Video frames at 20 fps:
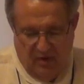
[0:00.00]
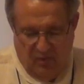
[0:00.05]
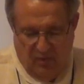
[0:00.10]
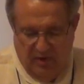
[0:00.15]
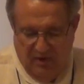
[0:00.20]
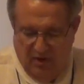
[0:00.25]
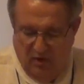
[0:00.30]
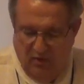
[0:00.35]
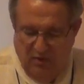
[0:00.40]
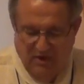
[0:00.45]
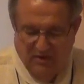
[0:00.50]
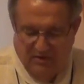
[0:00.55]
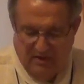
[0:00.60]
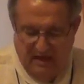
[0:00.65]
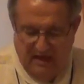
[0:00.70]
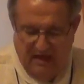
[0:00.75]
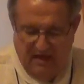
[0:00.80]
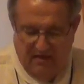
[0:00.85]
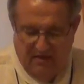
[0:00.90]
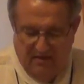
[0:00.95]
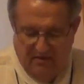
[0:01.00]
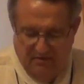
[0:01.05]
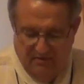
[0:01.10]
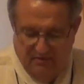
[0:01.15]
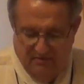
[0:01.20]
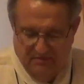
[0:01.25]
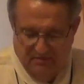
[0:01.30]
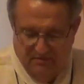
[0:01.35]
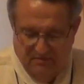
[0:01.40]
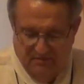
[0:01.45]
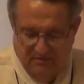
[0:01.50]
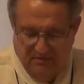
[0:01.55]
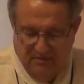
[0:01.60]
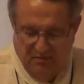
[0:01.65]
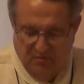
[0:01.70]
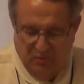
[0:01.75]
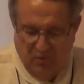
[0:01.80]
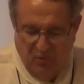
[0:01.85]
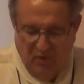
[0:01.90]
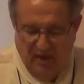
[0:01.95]
We know he's there,
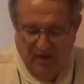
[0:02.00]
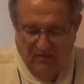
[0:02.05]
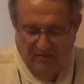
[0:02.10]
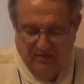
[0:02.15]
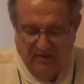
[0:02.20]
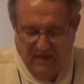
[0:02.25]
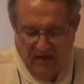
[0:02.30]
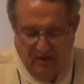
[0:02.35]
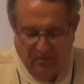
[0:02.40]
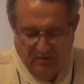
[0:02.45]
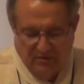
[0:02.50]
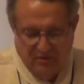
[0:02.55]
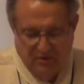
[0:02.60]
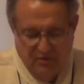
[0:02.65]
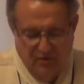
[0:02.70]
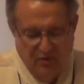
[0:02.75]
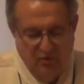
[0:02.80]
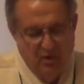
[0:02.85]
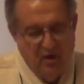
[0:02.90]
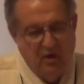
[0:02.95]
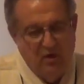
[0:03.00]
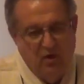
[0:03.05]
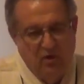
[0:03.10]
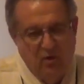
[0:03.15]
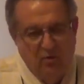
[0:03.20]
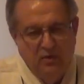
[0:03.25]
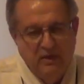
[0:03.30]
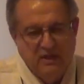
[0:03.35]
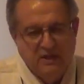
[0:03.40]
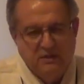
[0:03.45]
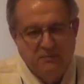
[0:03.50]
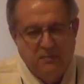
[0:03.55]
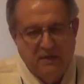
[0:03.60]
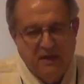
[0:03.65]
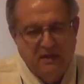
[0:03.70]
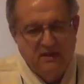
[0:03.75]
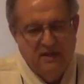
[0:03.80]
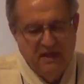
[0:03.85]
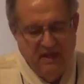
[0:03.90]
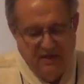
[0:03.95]
but we have doubts due to our own
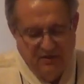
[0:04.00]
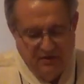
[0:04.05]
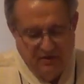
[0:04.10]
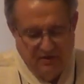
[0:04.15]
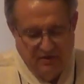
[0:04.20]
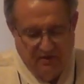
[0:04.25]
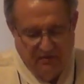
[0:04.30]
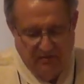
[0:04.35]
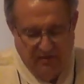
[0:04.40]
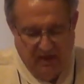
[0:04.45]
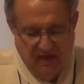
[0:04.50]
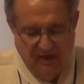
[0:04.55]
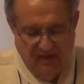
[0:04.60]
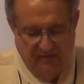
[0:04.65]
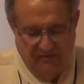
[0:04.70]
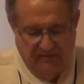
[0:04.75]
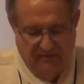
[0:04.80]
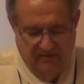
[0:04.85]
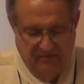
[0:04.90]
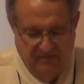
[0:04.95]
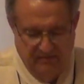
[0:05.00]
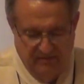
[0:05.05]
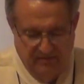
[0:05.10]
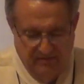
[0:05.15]
expectations of life.